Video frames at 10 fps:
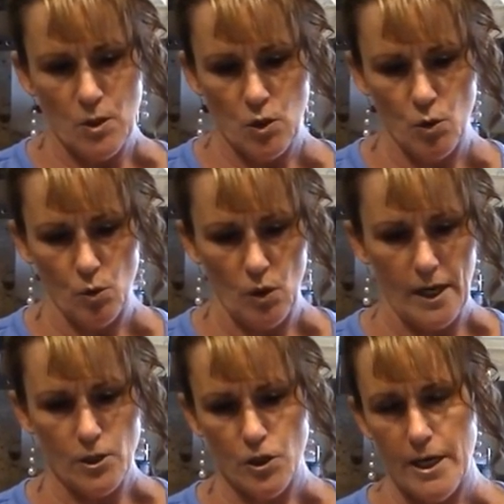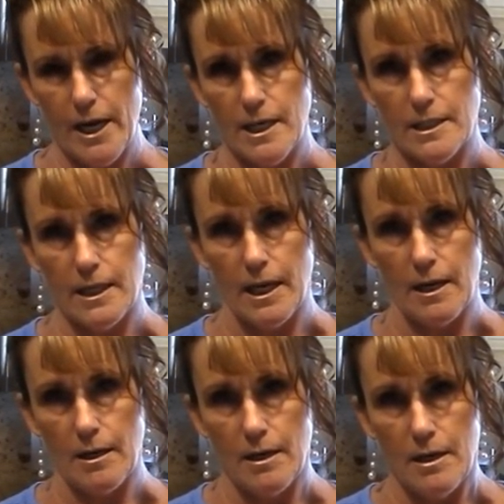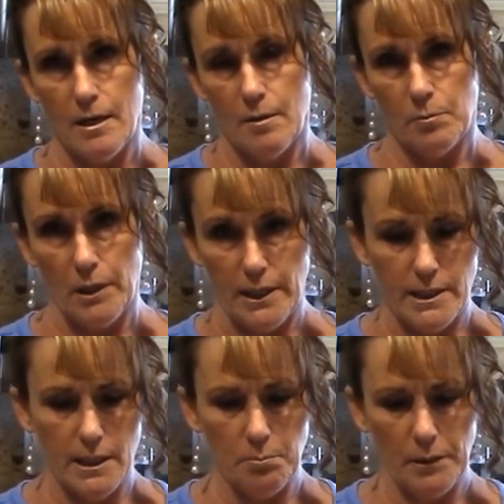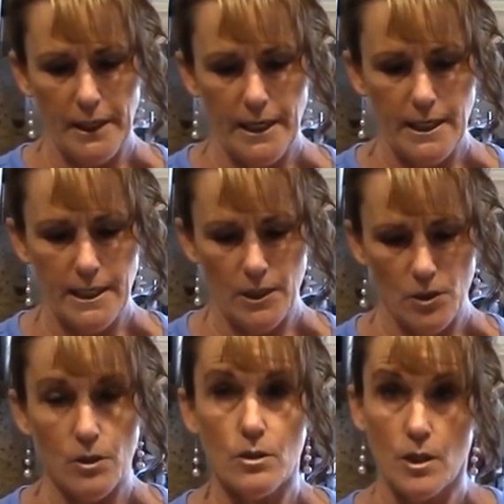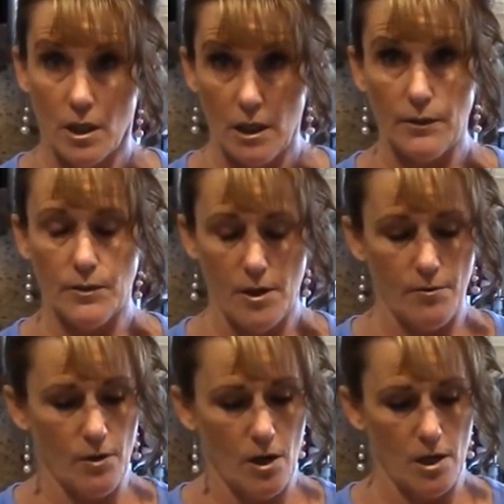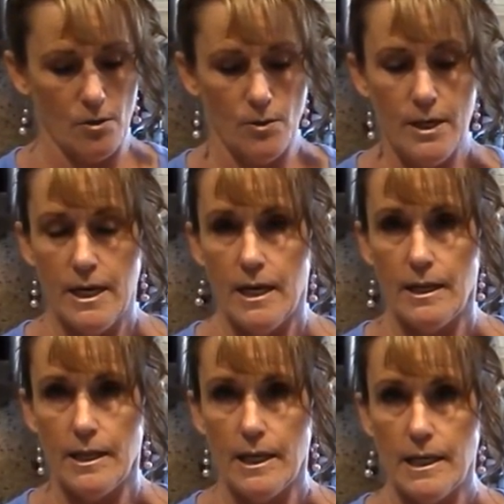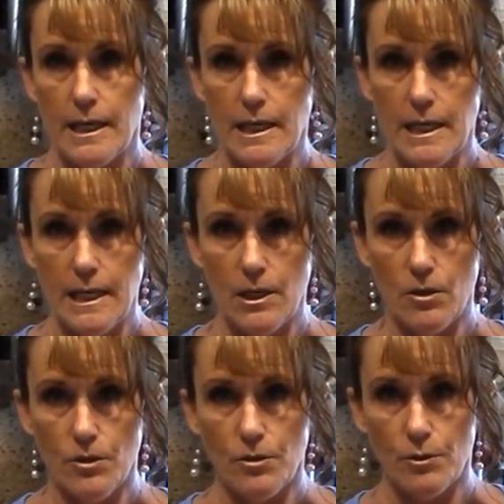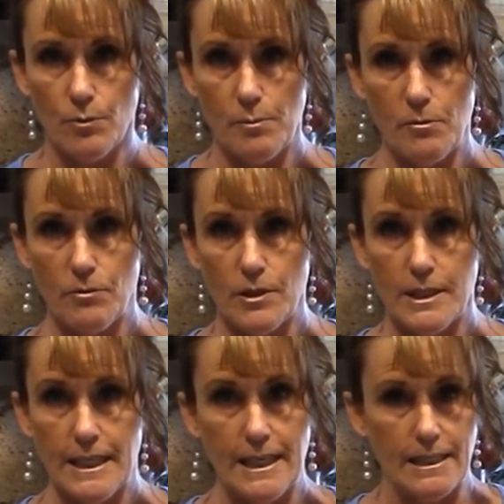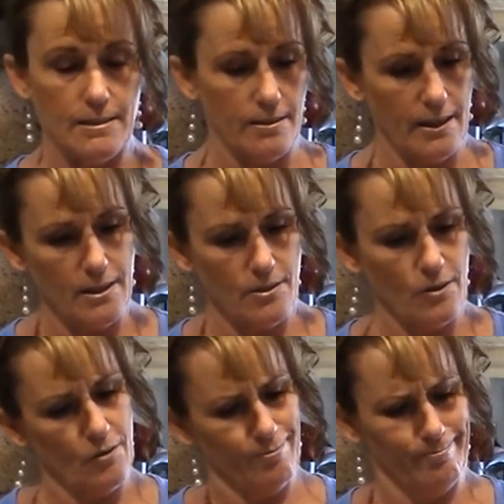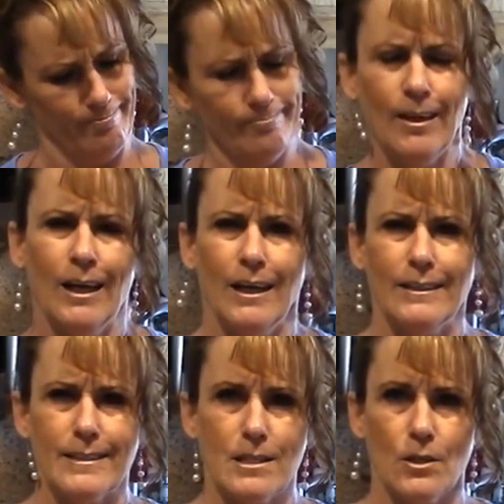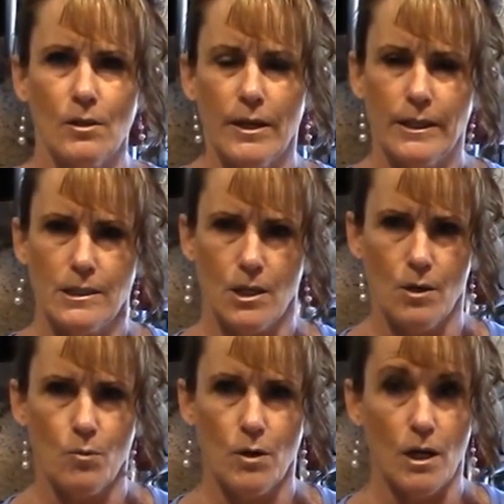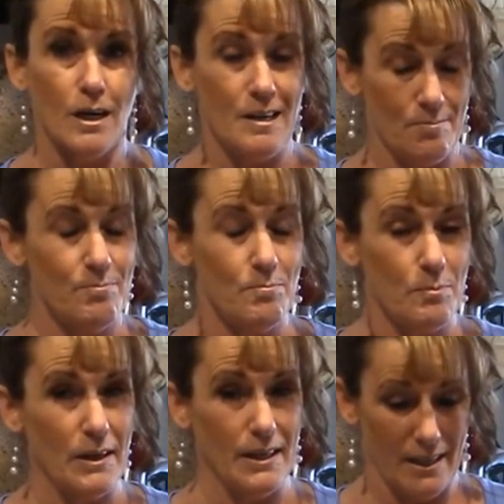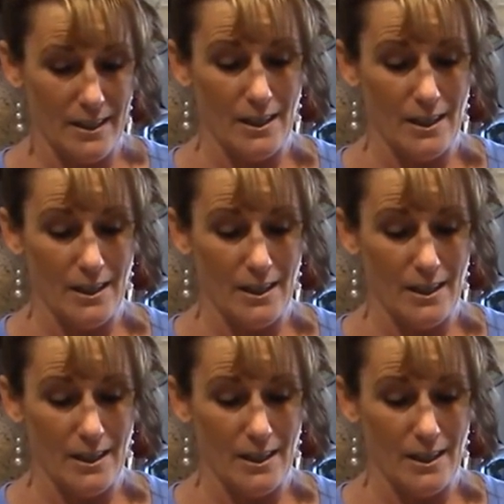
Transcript: tool actually has a plastic blade here to cut the avocado, and then in here you can remove the seed. And you go, that doesn't look like it's going to work, but